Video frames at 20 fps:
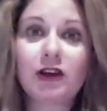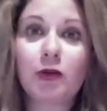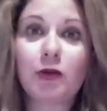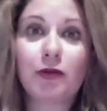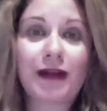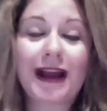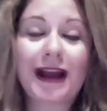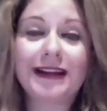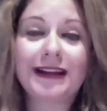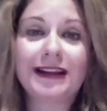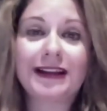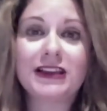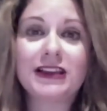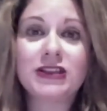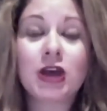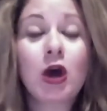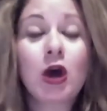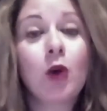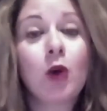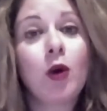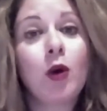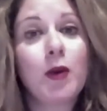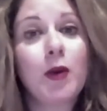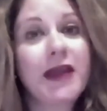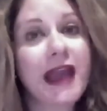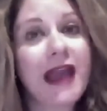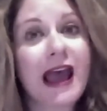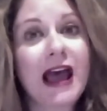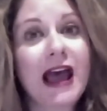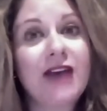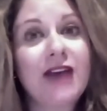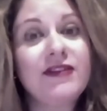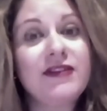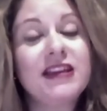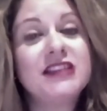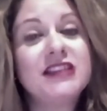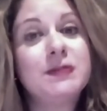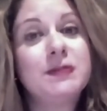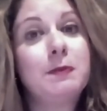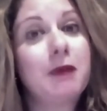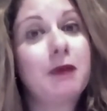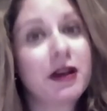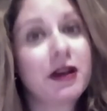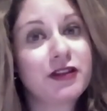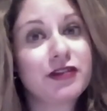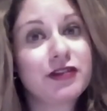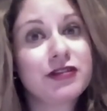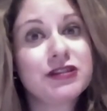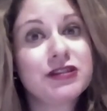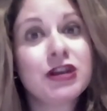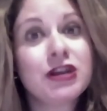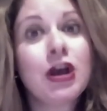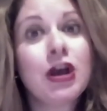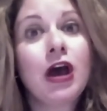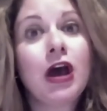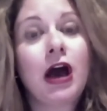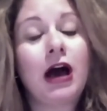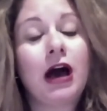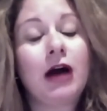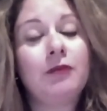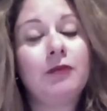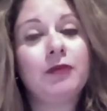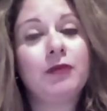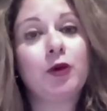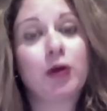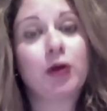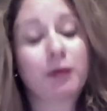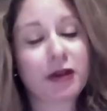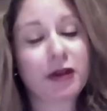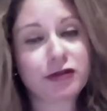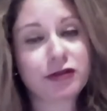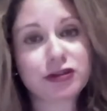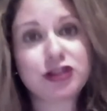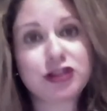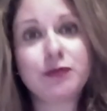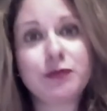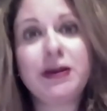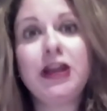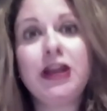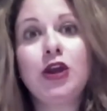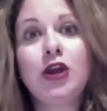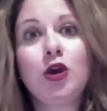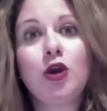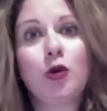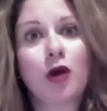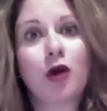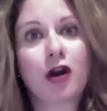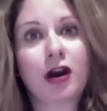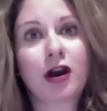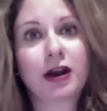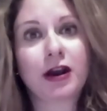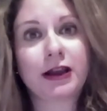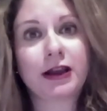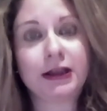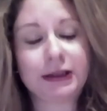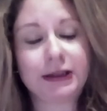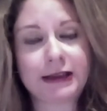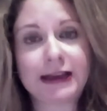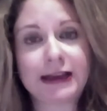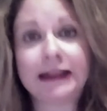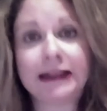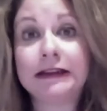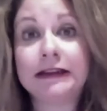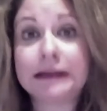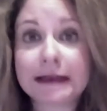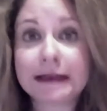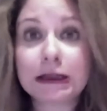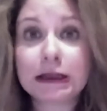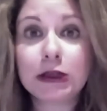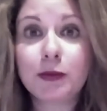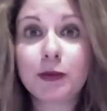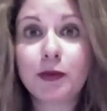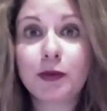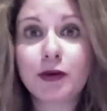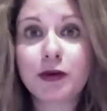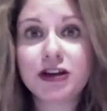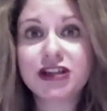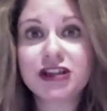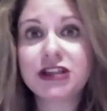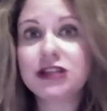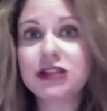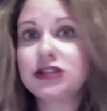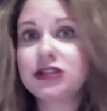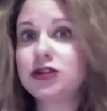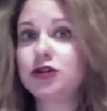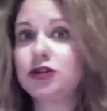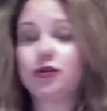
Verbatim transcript: practice. What we have is mothers um, or mothers to be who are getting legal abortions